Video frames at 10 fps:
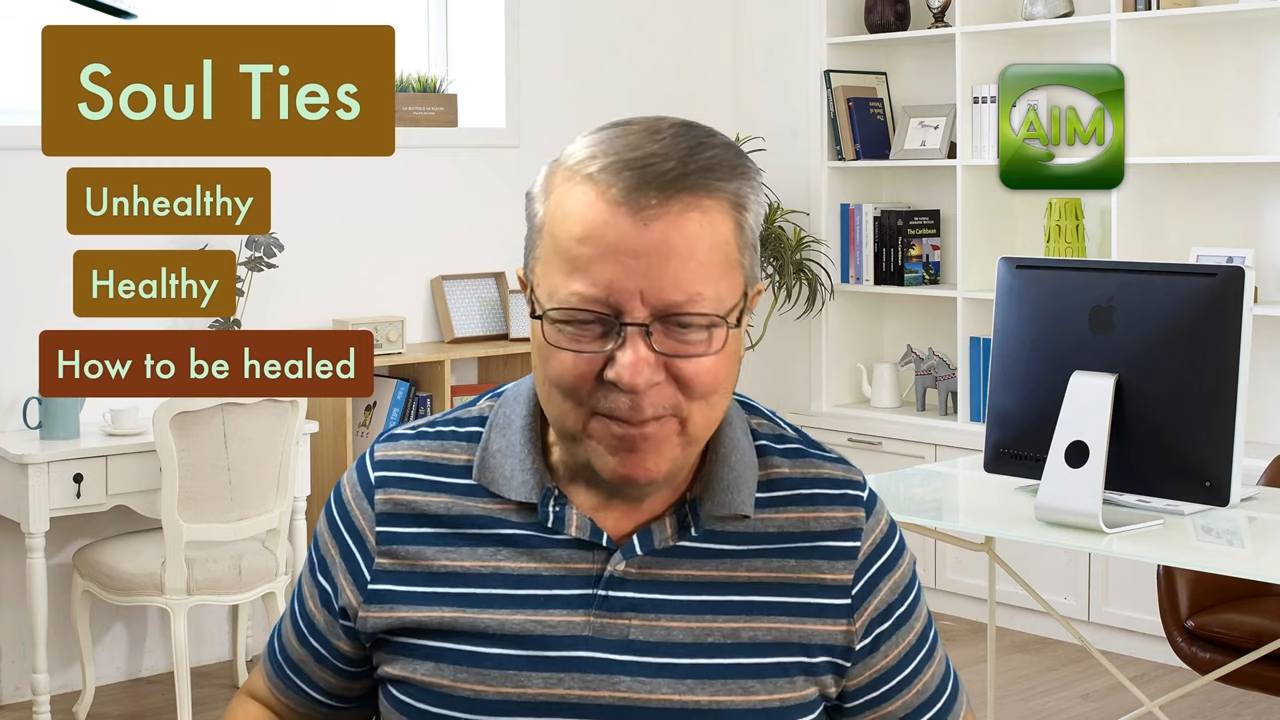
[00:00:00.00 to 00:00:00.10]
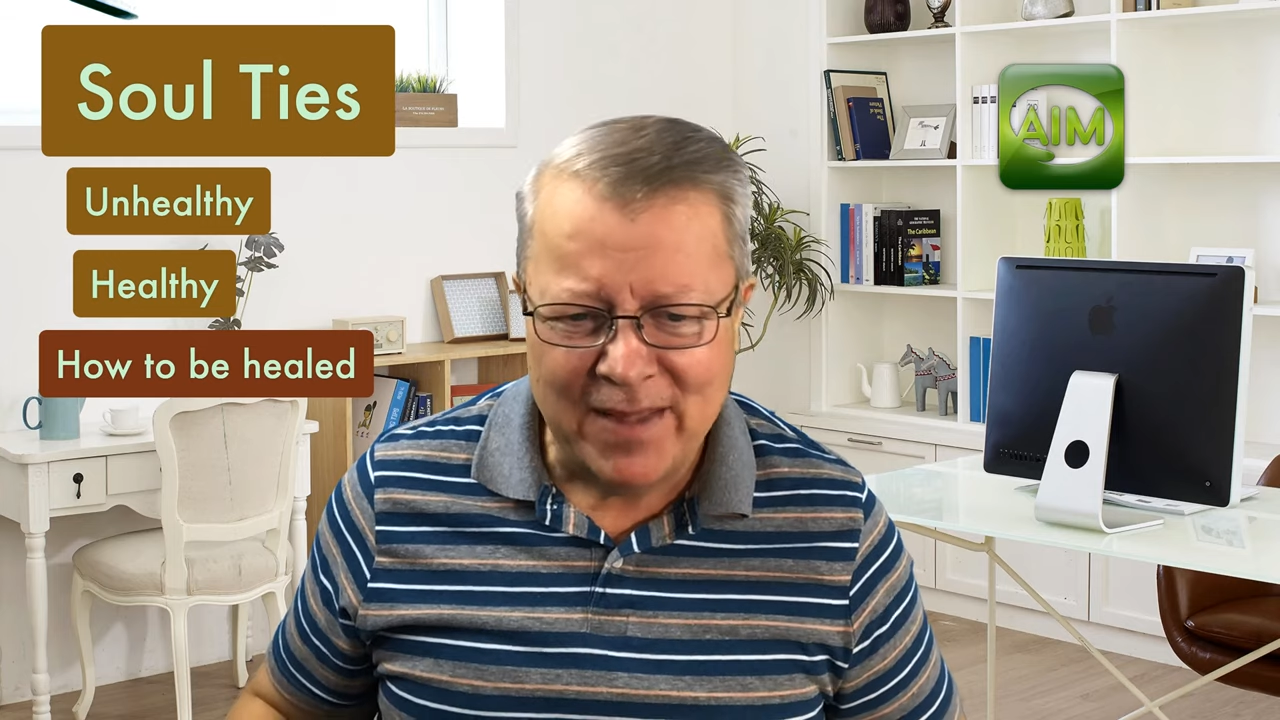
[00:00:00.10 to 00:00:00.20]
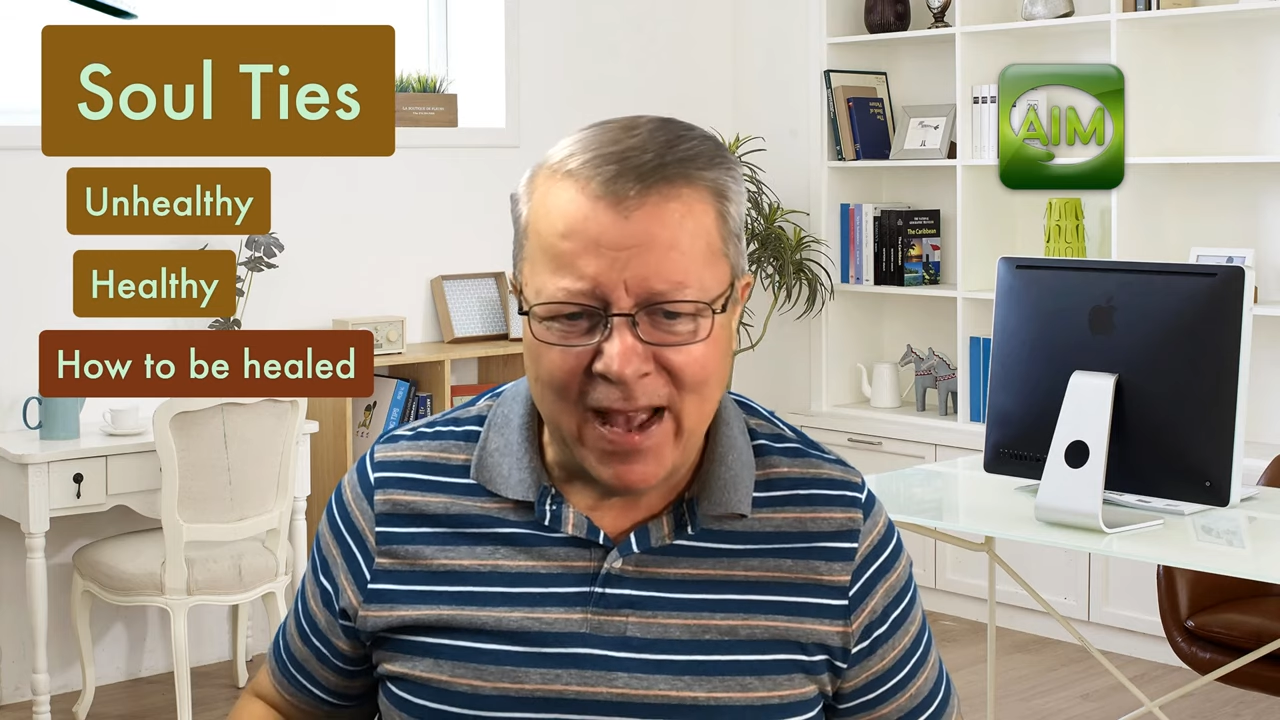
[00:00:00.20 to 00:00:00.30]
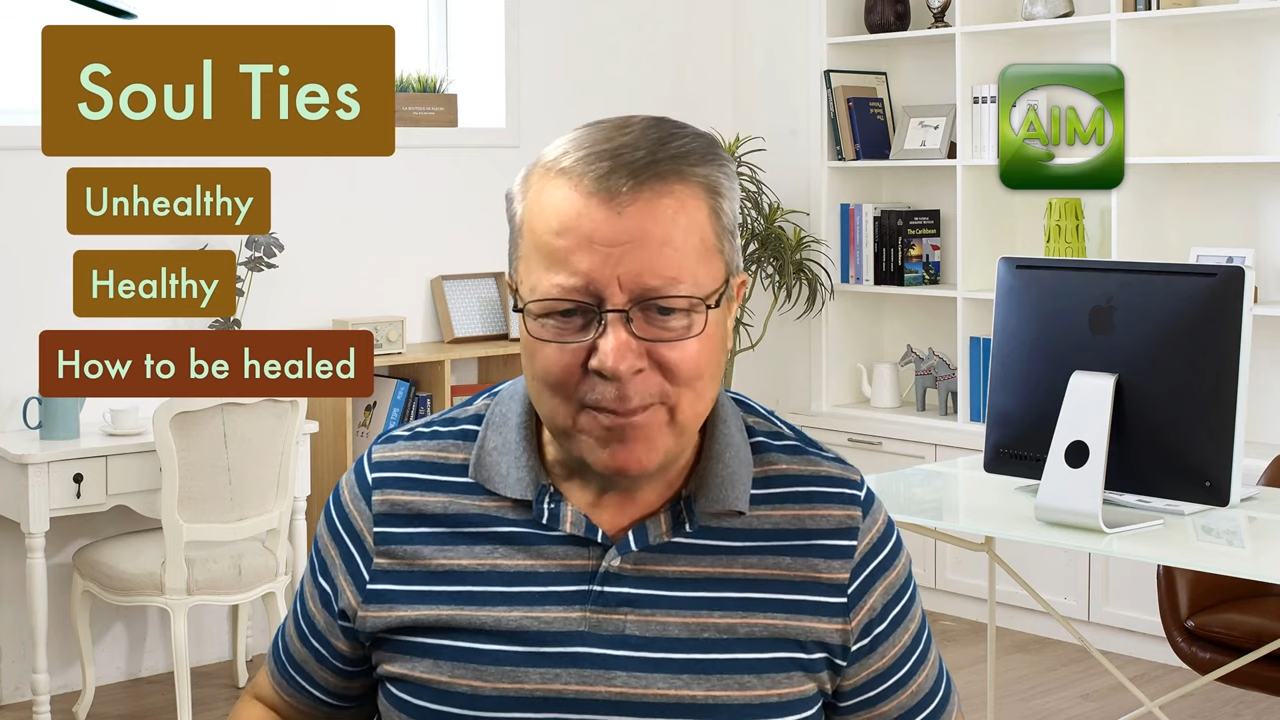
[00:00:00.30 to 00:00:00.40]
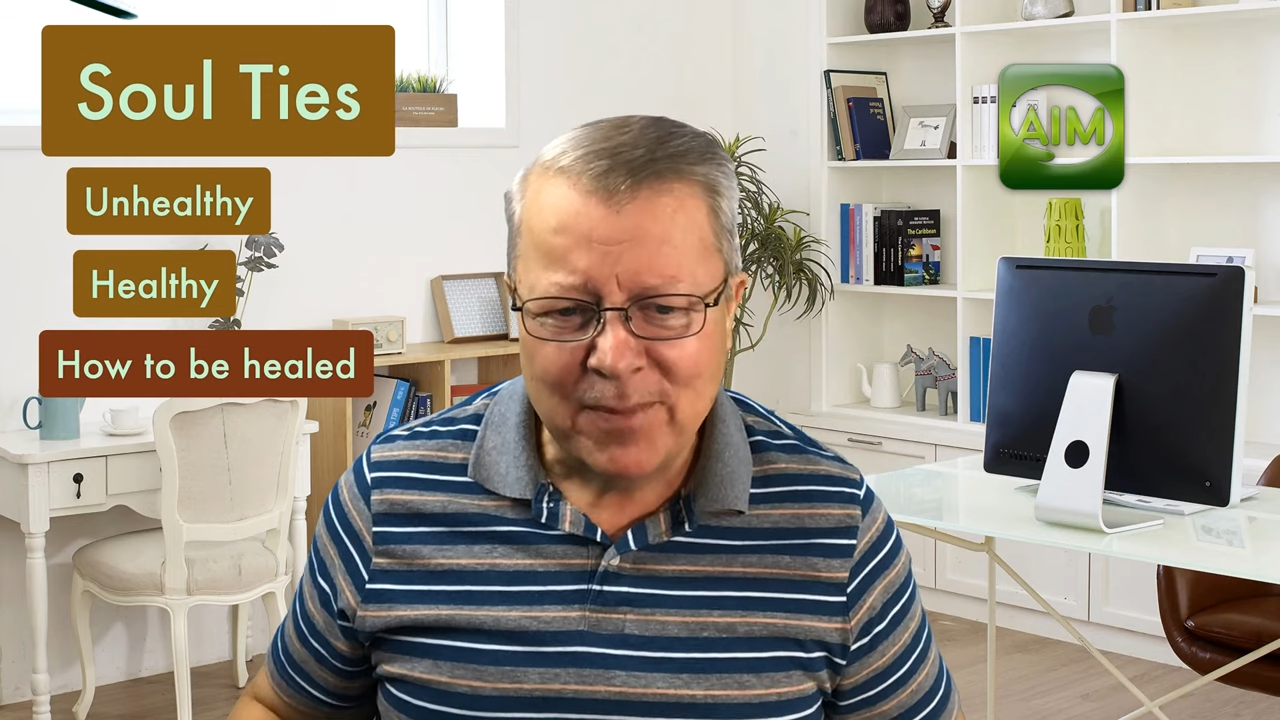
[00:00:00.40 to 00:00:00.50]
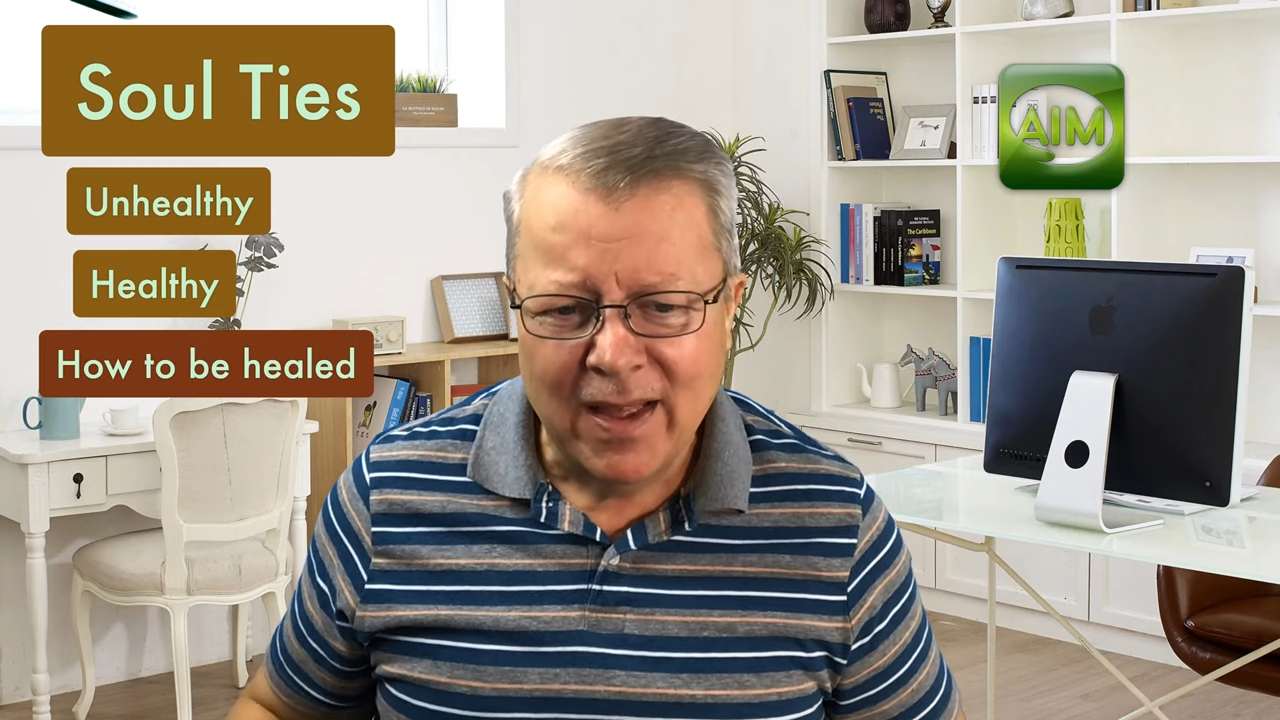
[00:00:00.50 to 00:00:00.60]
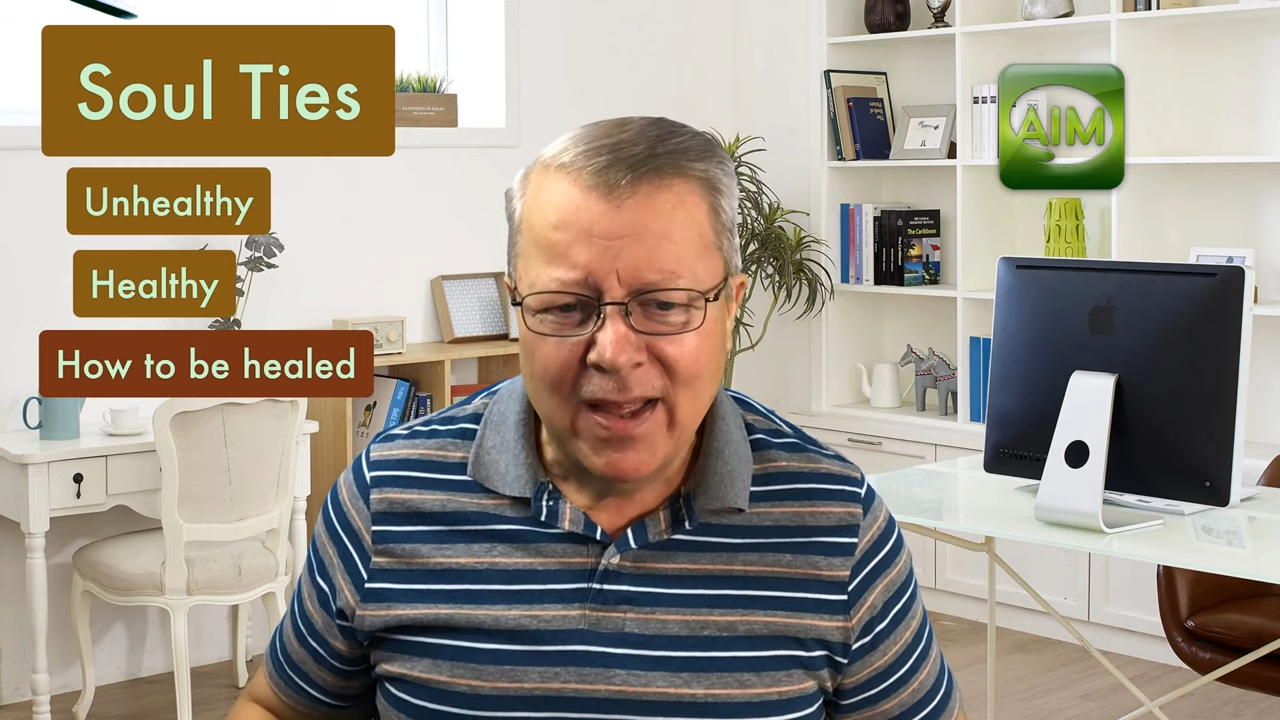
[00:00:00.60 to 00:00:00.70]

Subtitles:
Now,